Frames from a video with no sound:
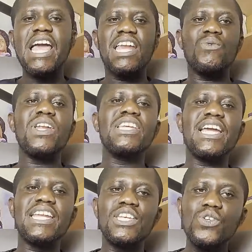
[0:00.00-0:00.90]
And when they are
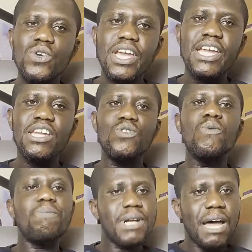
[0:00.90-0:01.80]
in the UK, they
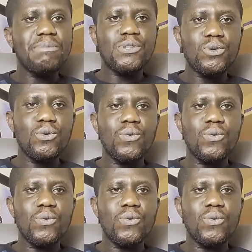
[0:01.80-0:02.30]
do PLAB 2,